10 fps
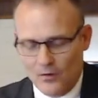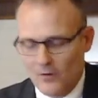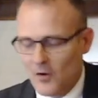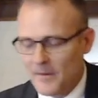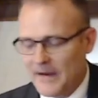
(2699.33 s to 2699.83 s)
One
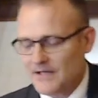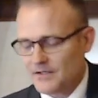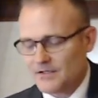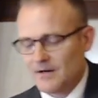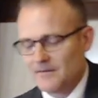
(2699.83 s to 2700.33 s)
more
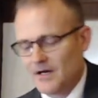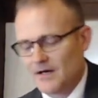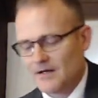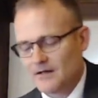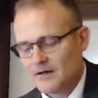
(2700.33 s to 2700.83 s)
passage and I'm
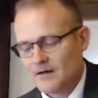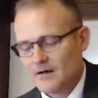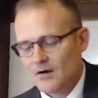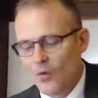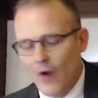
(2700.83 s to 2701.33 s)
done.
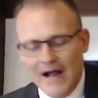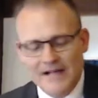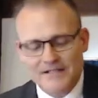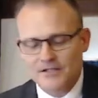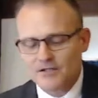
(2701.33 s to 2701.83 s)
Why
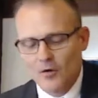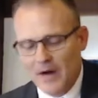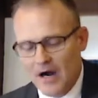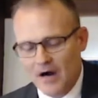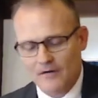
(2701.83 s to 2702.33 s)
is it so
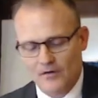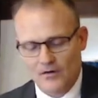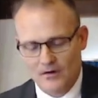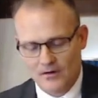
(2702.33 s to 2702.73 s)
powerful?